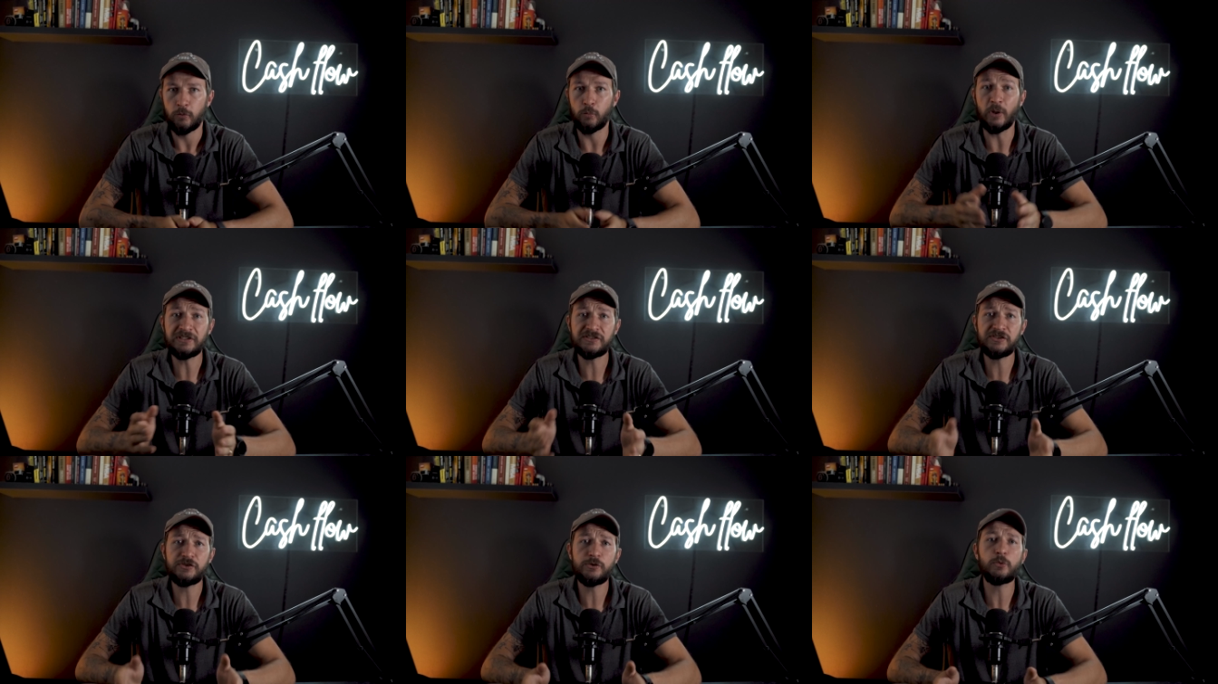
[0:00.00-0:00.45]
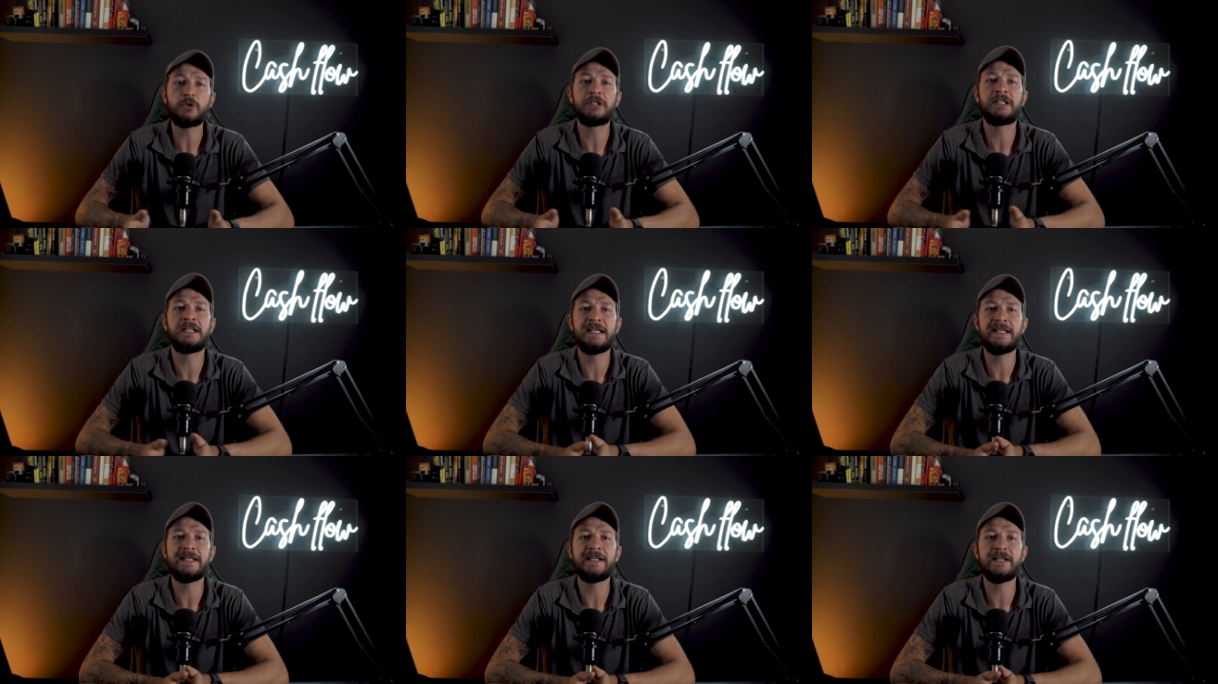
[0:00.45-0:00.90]
Once you're
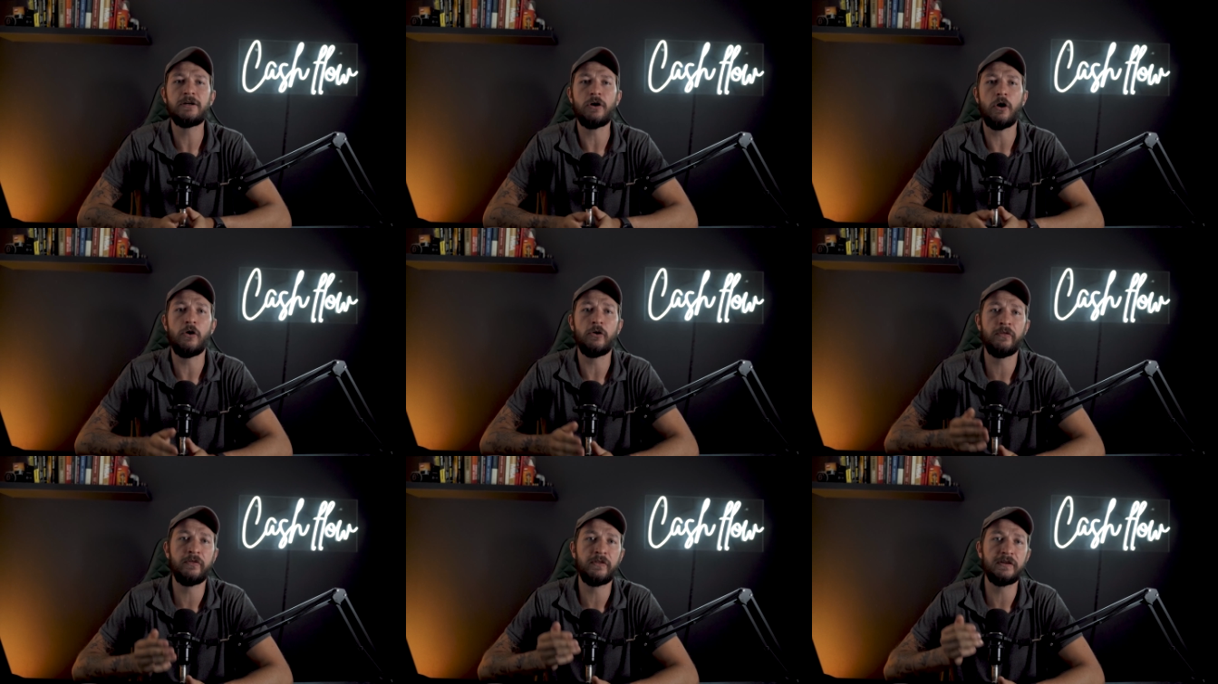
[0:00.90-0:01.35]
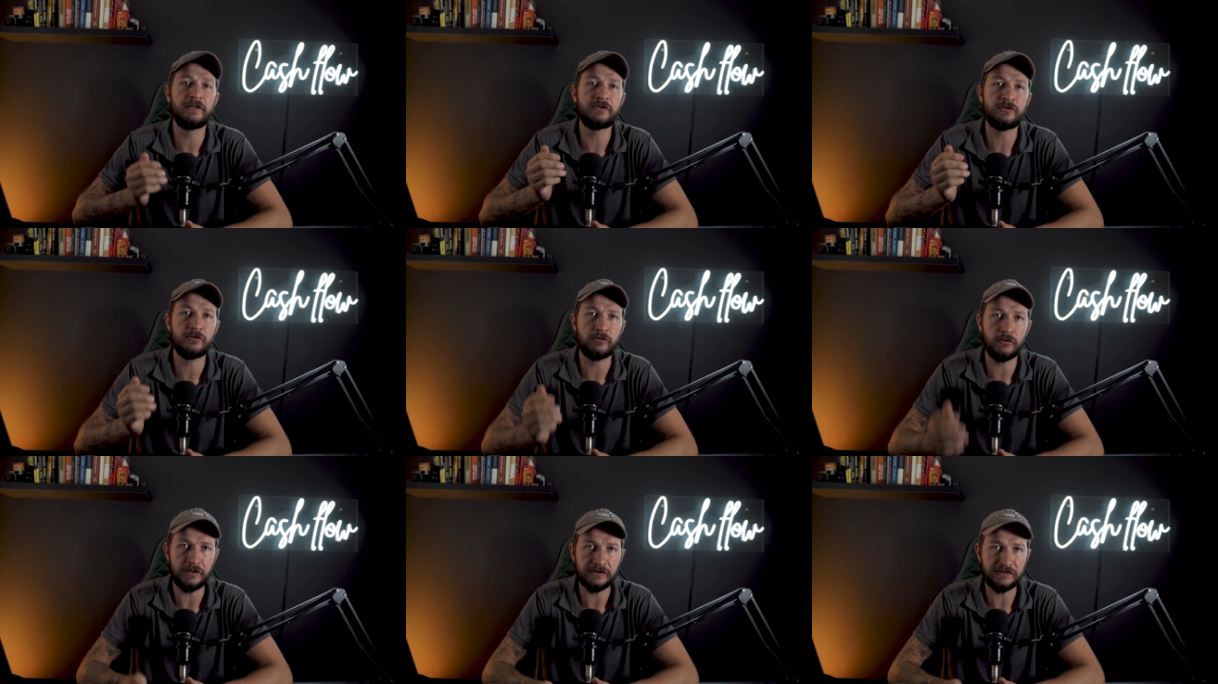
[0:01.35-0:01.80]
clear on the
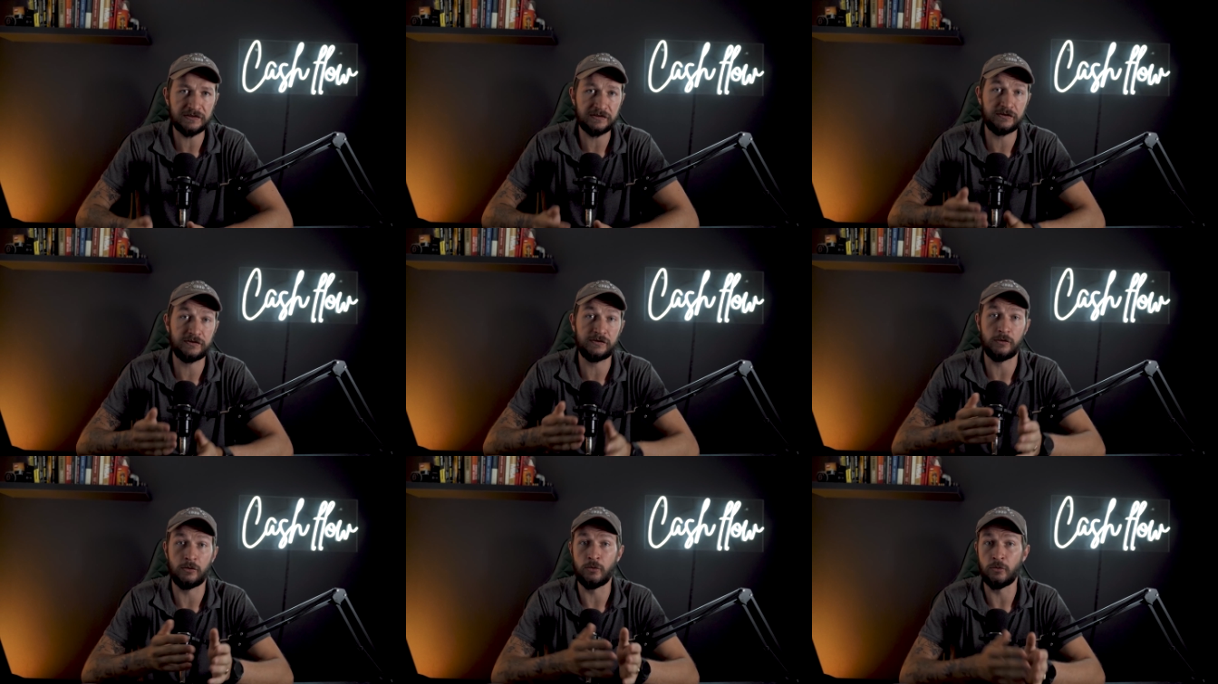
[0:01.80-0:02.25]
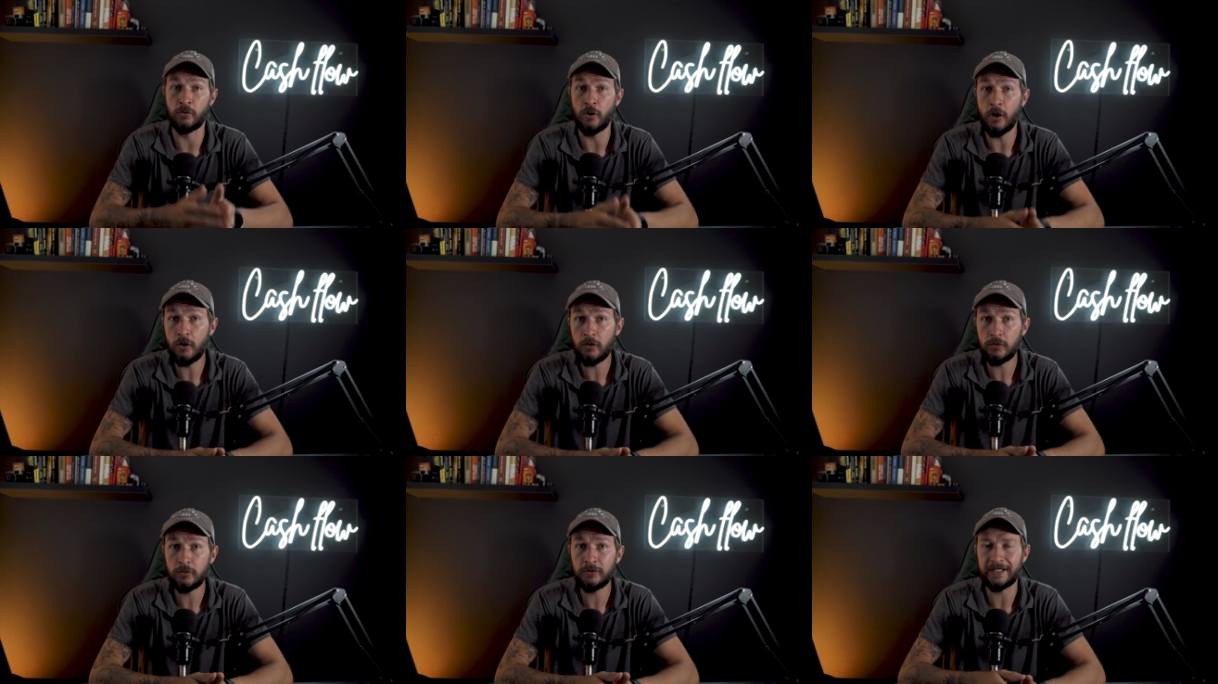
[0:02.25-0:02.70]
trust's
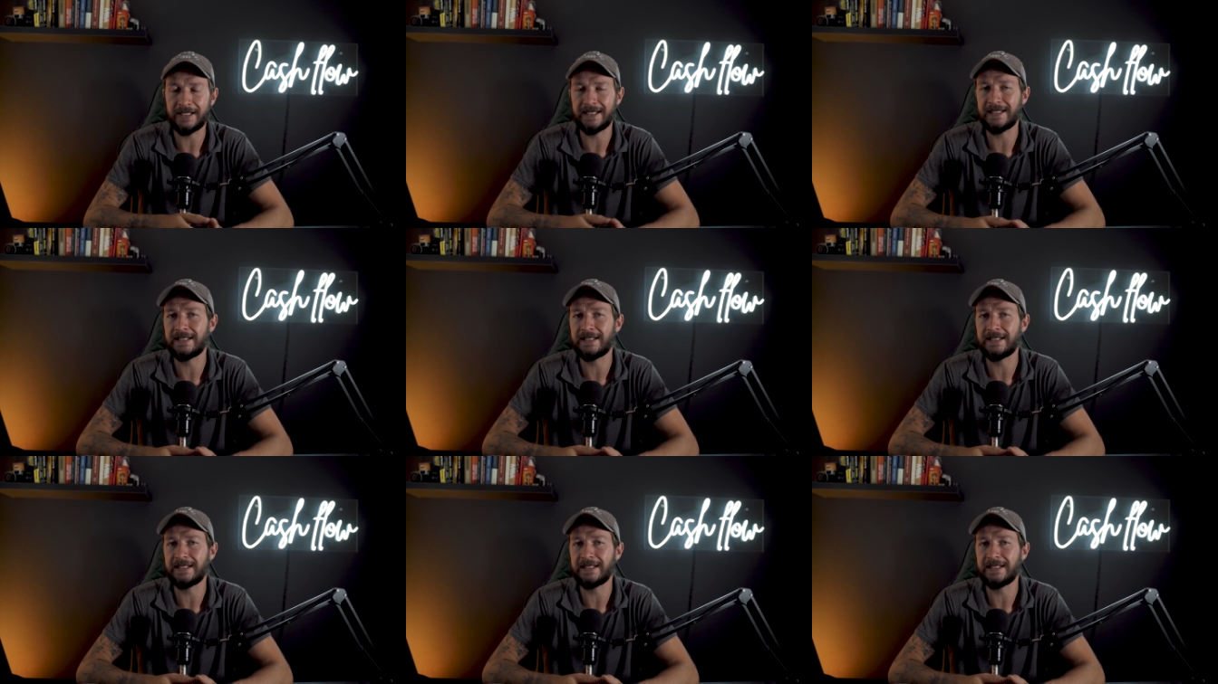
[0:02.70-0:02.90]
role